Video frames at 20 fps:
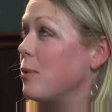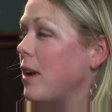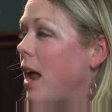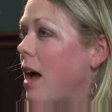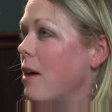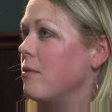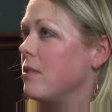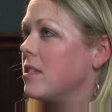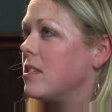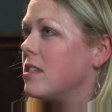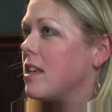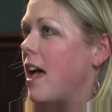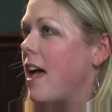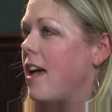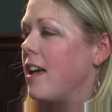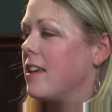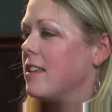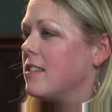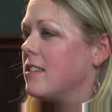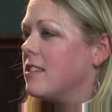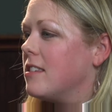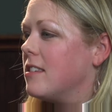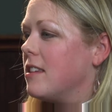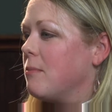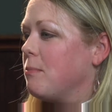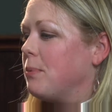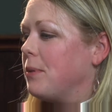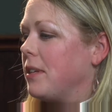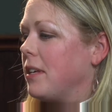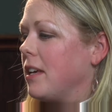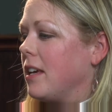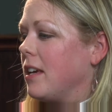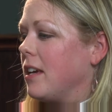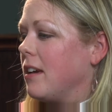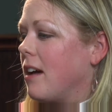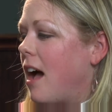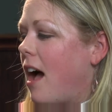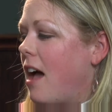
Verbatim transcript: what I would say is simply